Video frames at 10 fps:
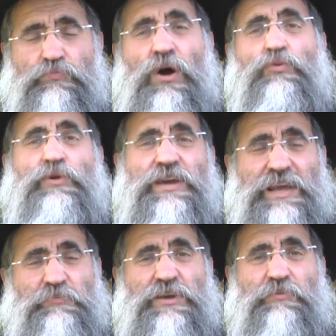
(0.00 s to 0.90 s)
but we
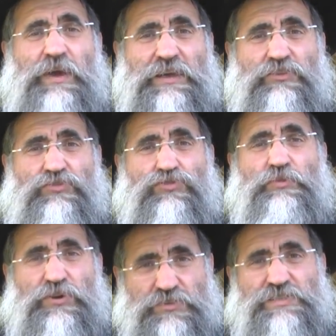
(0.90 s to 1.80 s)
cannot be commanded to
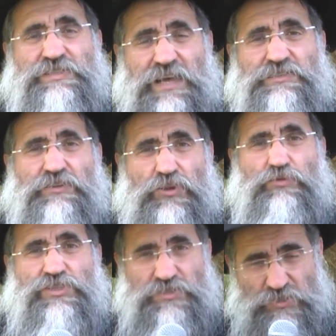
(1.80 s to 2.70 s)
because it's not something
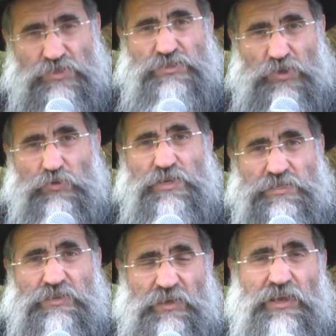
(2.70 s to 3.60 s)
which is so
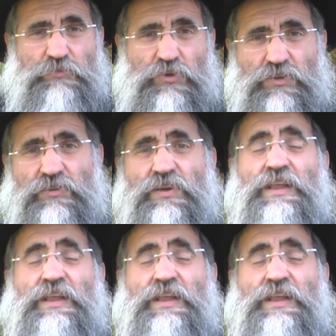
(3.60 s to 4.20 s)
easy attainable.